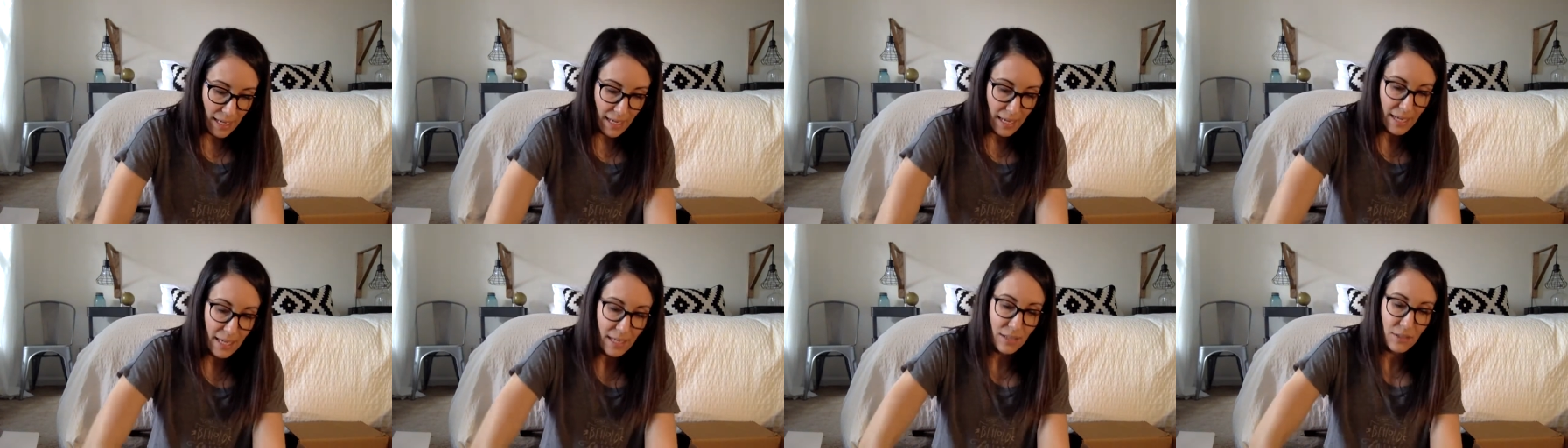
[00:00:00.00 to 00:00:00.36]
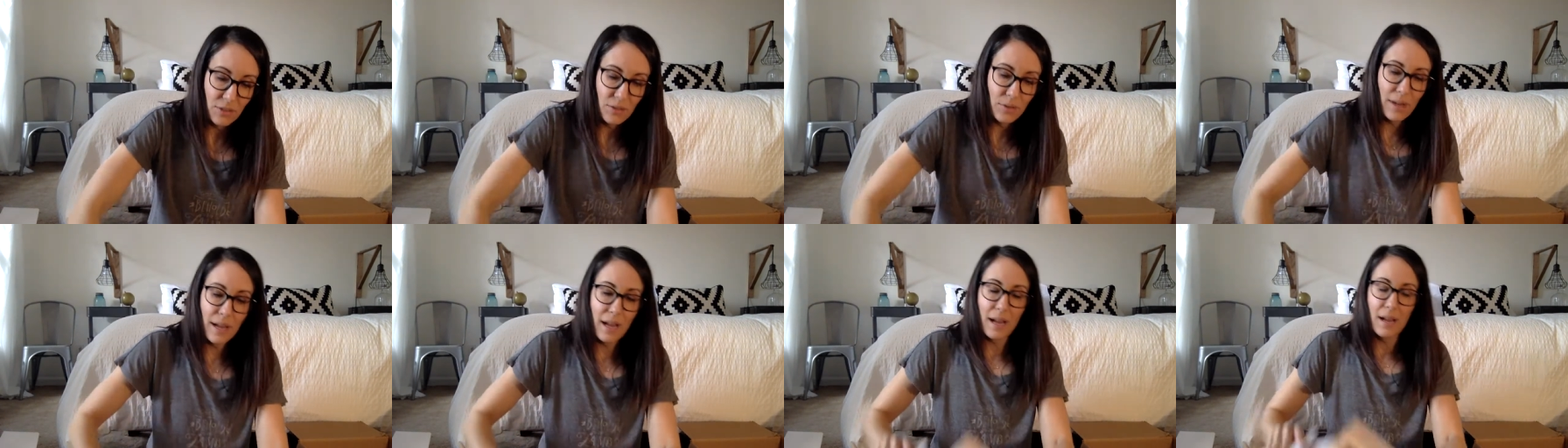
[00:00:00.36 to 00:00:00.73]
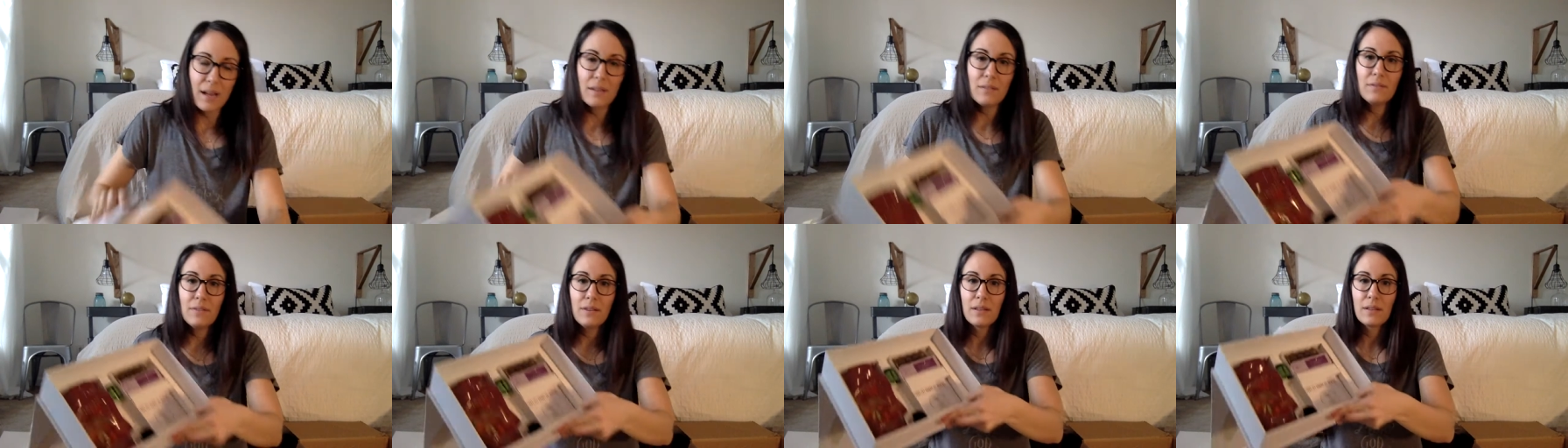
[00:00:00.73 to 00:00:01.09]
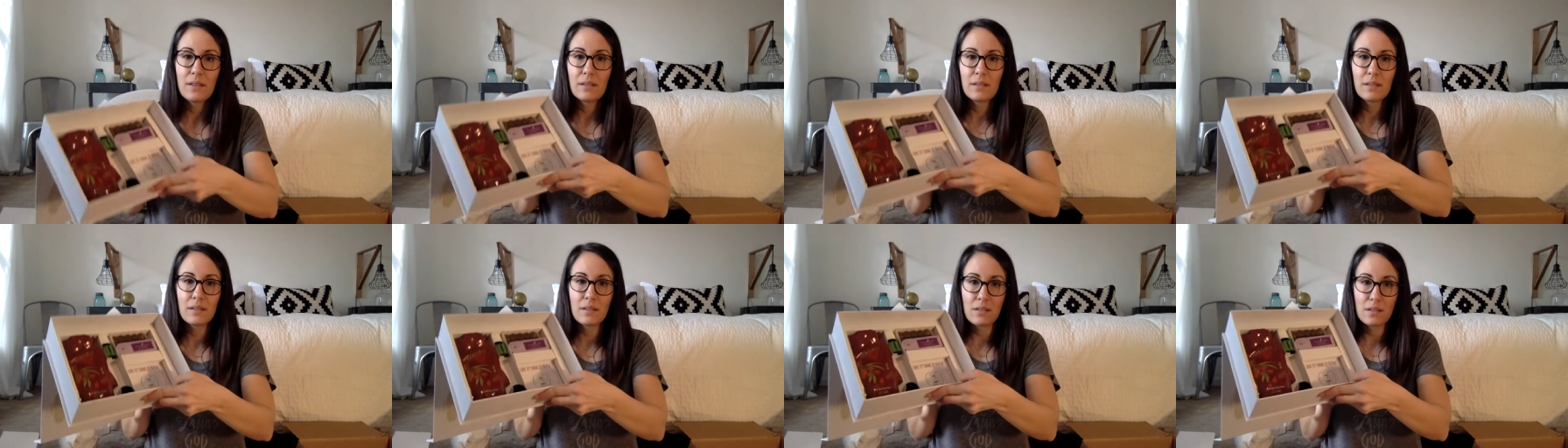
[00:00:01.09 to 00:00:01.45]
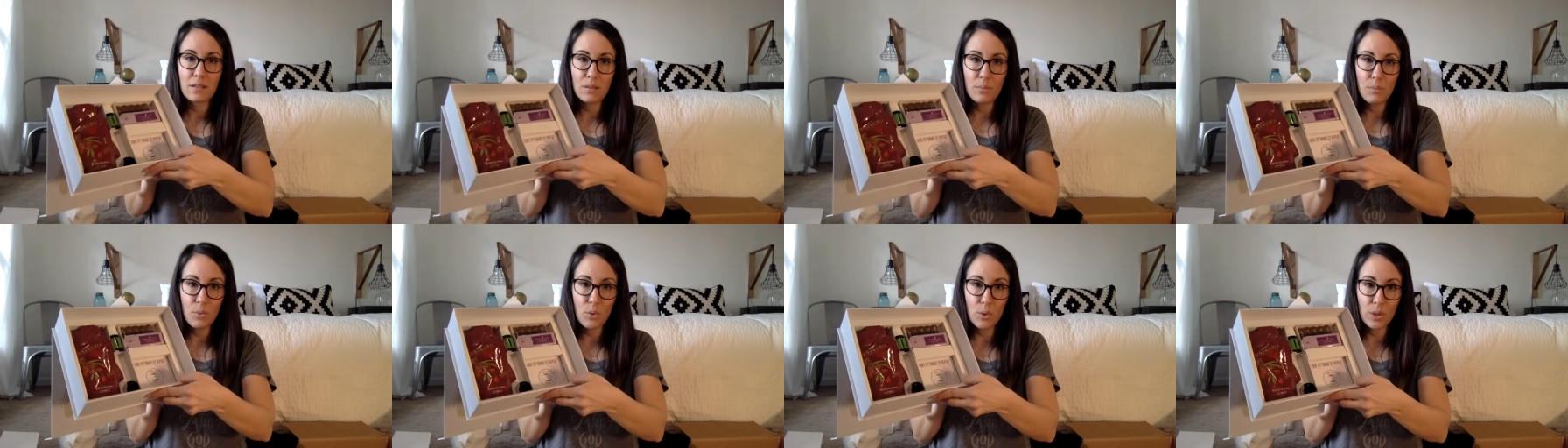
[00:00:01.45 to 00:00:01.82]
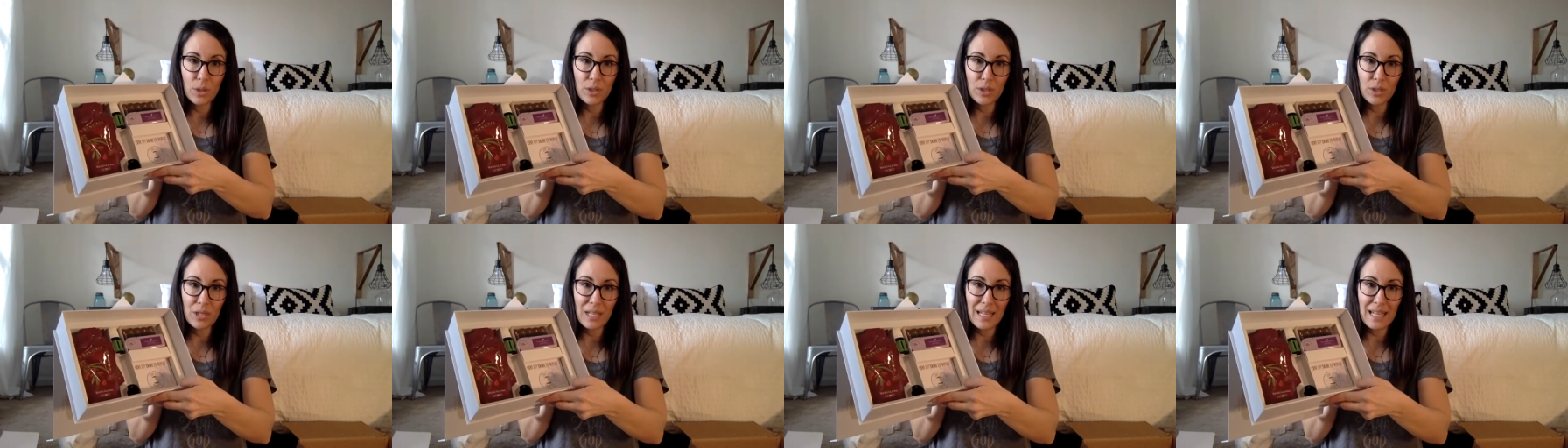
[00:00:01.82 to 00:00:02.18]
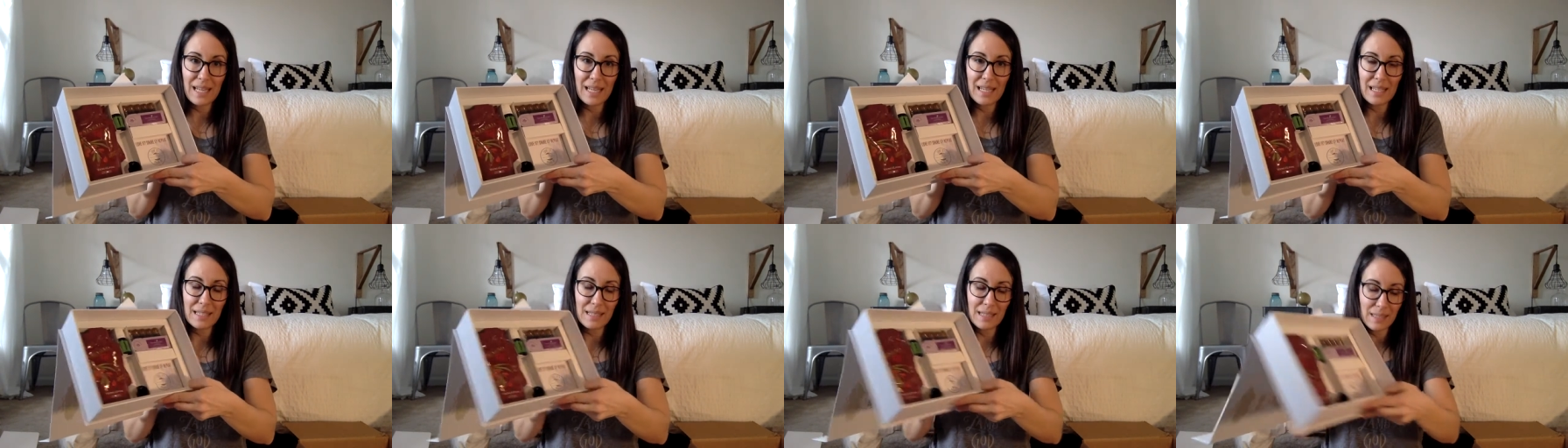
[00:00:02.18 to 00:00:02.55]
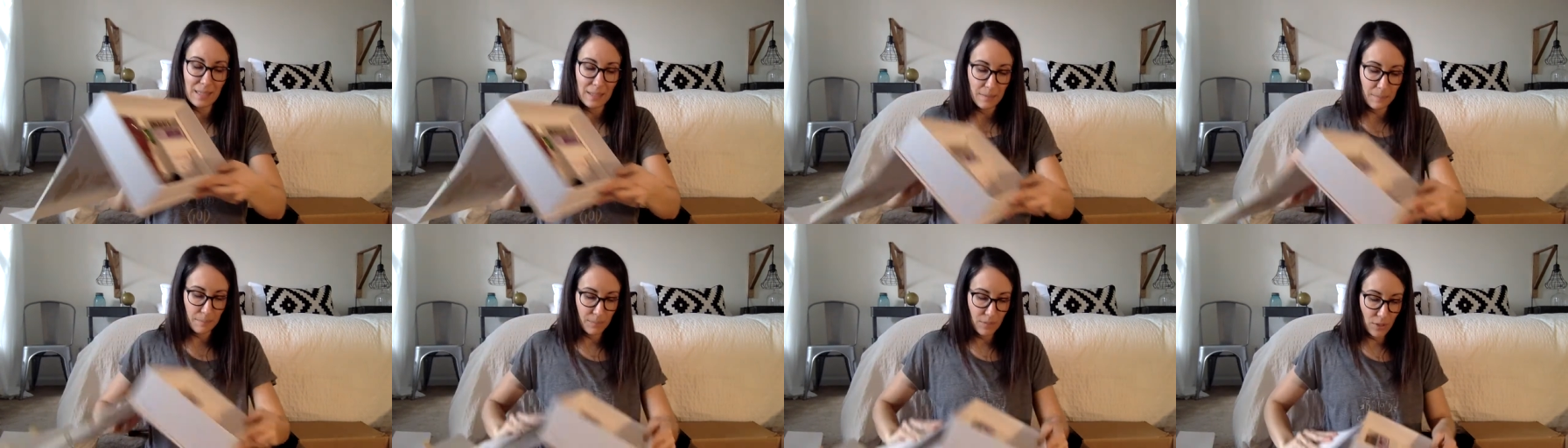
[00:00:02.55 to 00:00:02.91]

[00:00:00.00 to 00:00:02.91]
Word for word: and you have some more goodies.